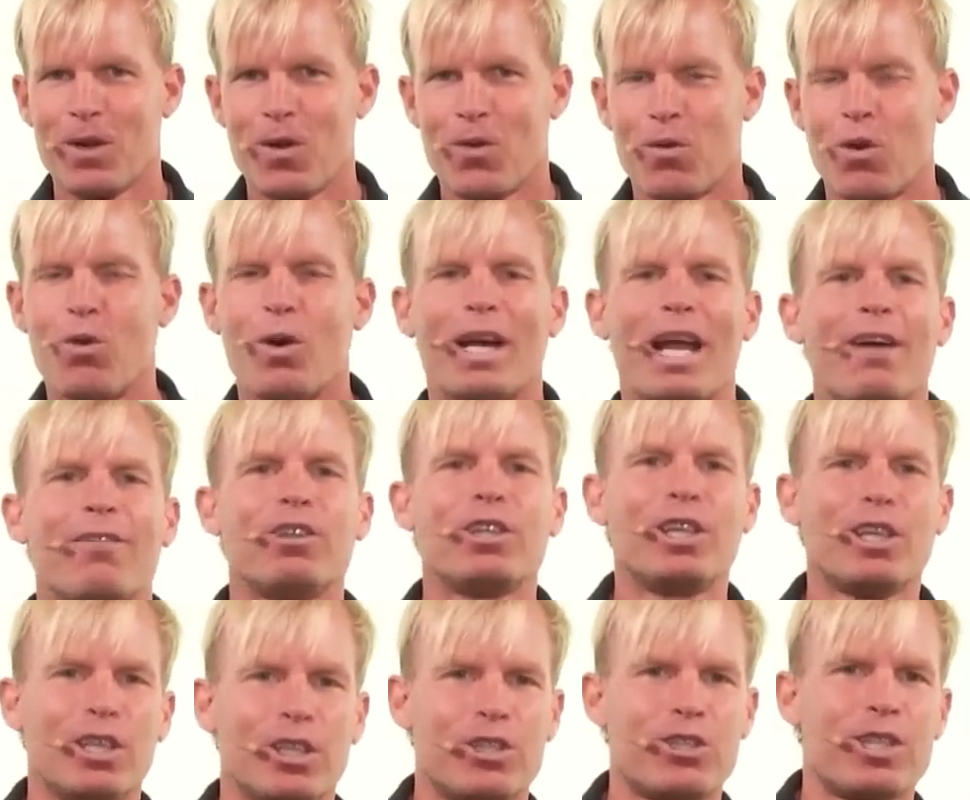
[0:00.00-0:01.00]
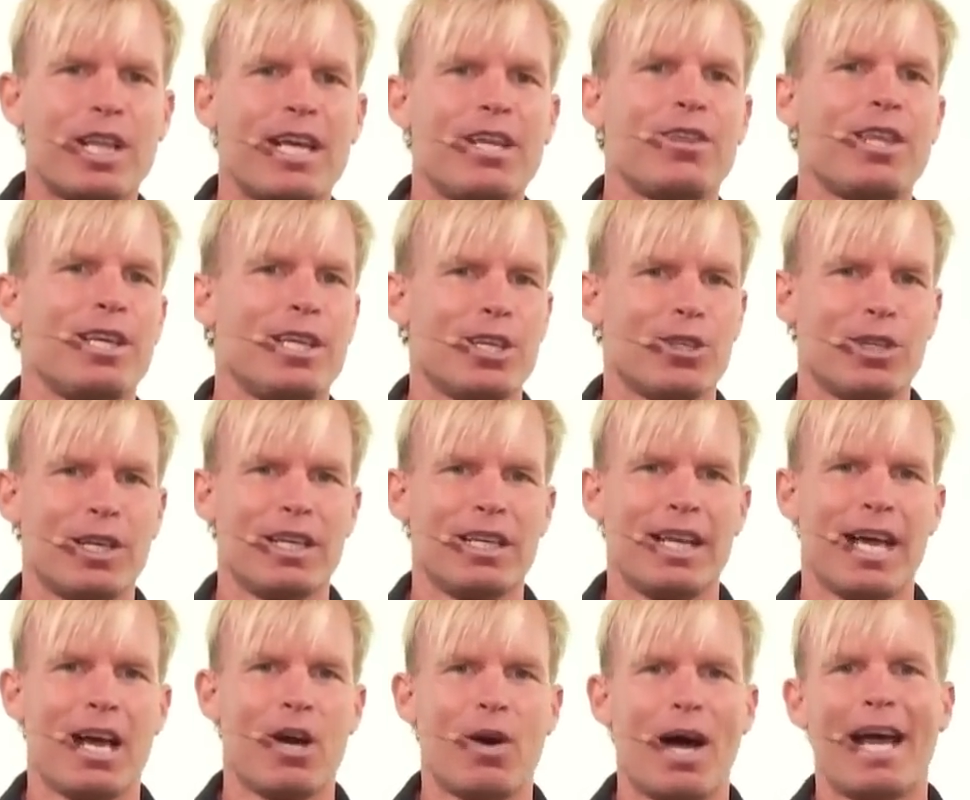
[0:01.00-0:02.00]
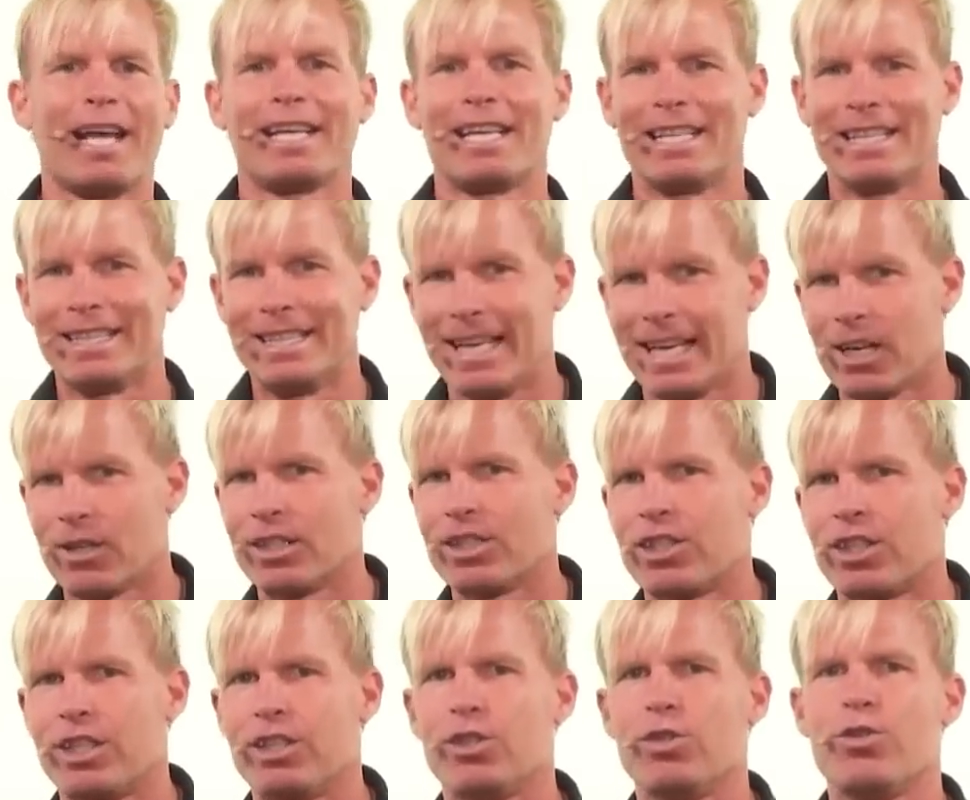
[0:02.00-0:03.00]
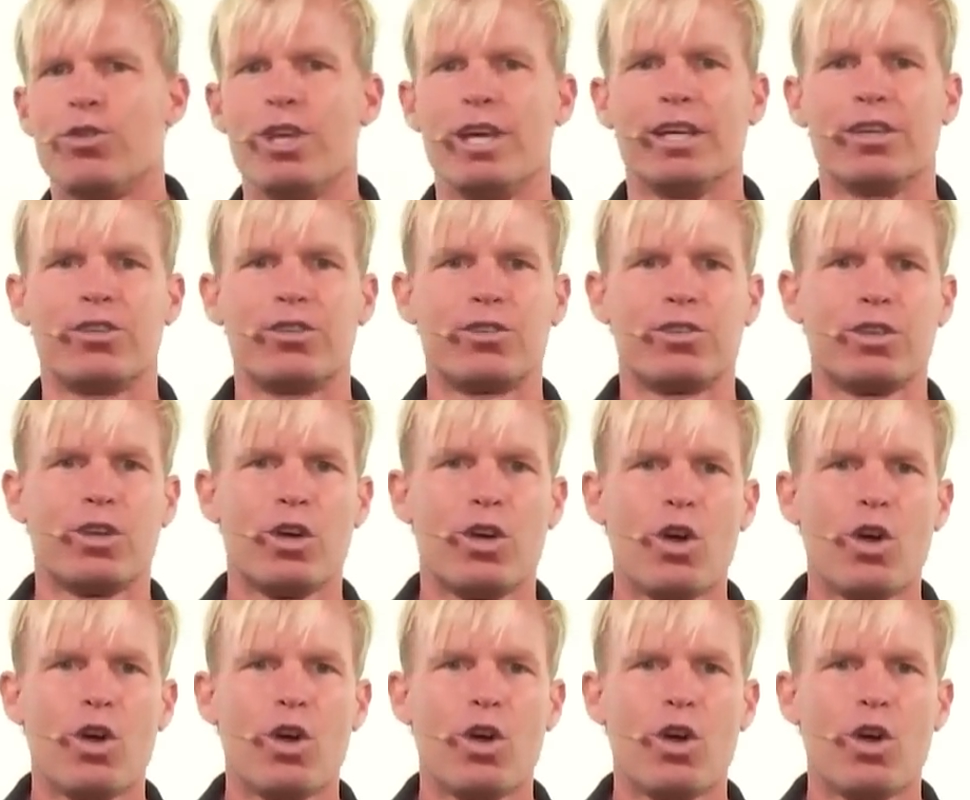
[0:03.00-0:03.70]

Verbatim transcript: Well, whatever your state that you're in now, I can guarantee you this.